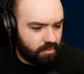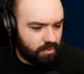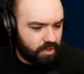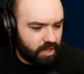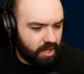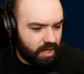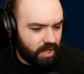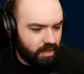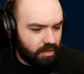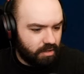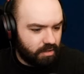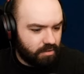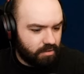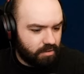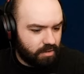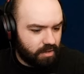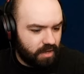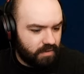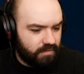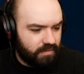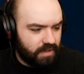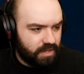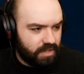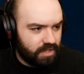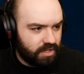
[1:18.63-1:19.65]
Okay.
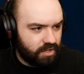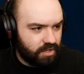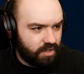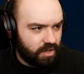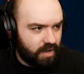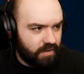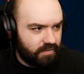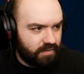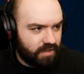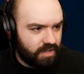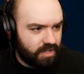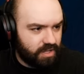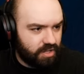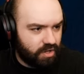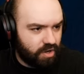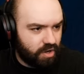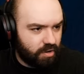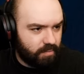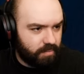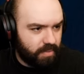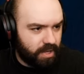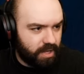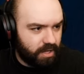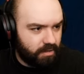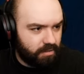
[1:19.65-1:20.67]
I've ended, I've ended
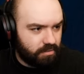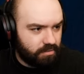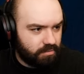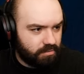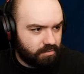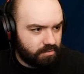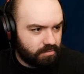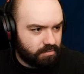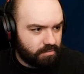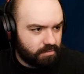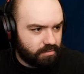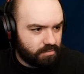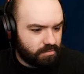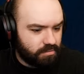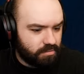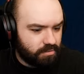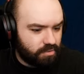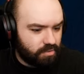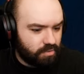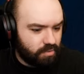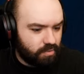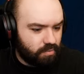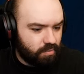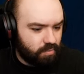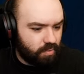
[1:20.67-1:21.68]
combat.
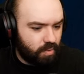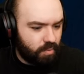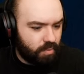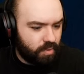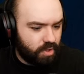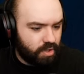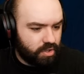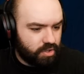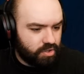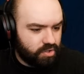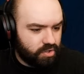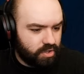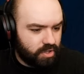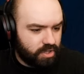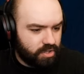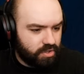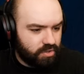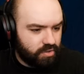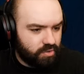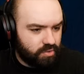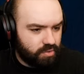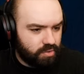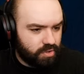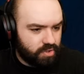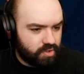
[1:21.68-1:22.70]
What we're going to try and
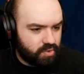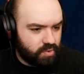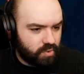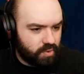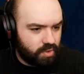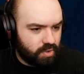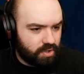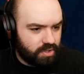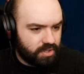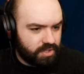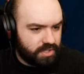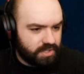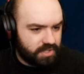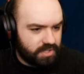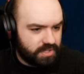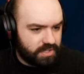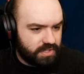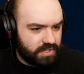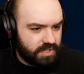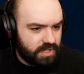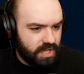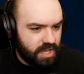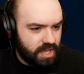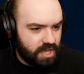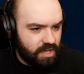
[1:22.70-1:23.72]
do is we're going to
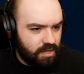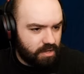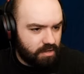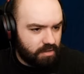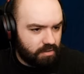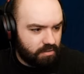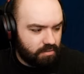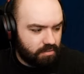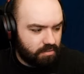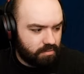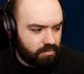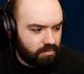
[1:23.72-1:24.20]
sneak.